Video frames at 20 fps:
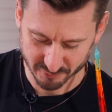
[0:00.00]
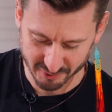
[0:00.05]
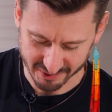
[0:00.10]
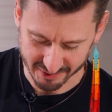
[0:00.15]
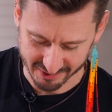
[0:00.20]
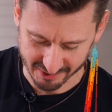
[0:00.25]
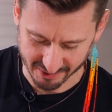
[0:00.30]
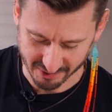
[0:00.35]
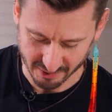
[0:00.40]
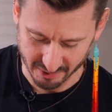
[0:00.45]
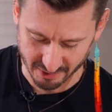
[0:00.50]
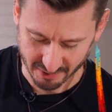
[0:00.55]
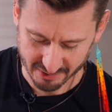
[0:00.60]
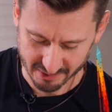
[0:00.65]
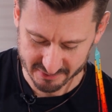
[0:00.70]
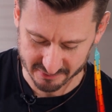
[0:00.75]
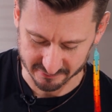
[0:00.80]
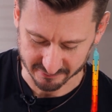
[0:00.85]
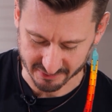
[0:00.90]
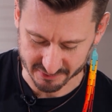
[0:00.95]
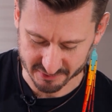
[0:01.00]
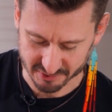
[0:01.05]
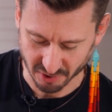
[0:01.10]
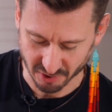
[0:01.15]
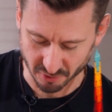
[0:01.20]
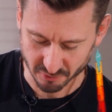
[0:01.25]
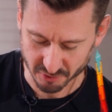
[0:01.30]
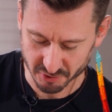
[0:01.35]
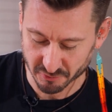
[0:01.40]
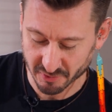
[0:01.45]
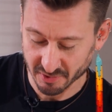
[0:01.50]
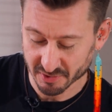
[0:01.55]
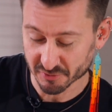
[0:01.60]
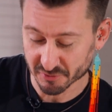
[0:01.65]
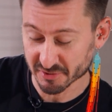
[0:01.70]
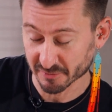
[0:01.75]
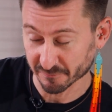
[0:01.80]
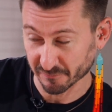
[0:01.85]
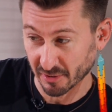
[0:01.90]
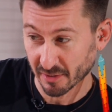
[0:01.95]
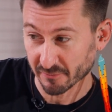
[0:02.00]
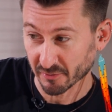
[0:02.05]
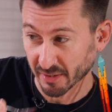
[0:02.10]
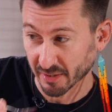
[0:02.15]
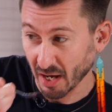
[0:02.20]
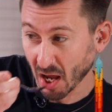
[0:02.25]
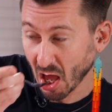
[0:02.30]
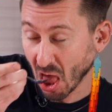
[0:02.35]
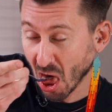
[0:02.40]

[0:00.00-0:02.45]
pretty uh, easily. So, oh, so you, can use it, it, forever. Yeah.